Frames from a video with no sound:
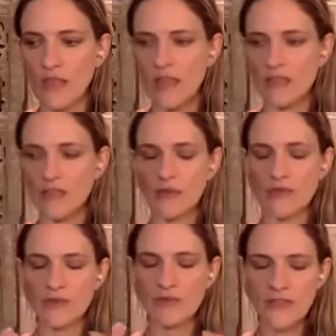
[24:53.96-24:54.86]
You know,
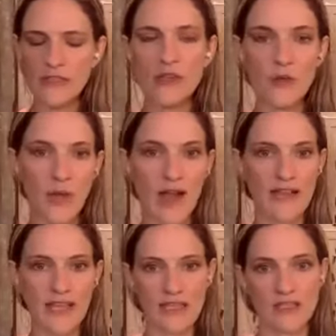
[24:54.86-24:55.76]
the physical
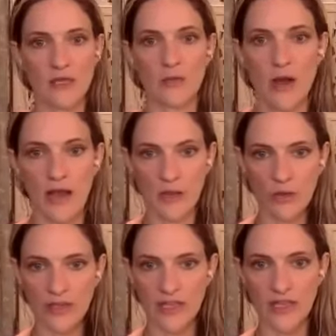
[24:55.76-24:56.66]
body is our
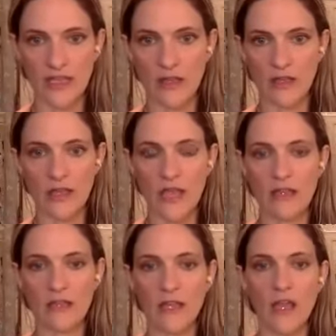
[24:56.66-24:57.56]
priority,
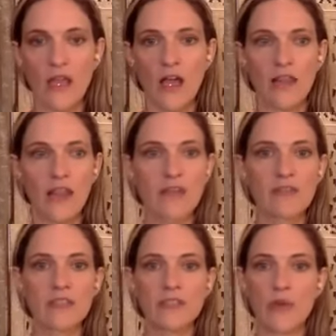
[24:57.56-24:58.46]
and a lot of
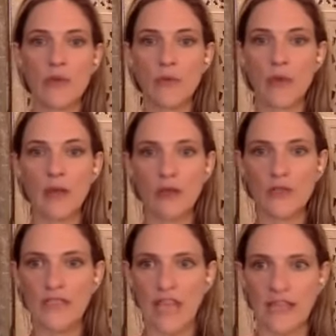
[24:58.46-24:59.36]
us don't
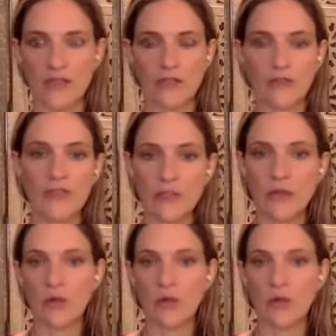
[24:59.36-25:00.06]
prioritize our physical